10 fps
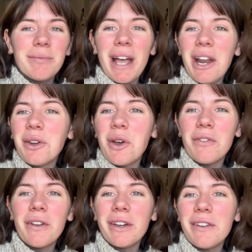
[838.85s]
I don't know
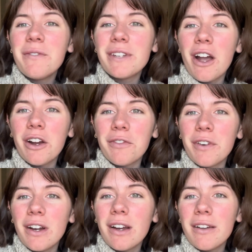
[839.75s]
if I'll get a photographer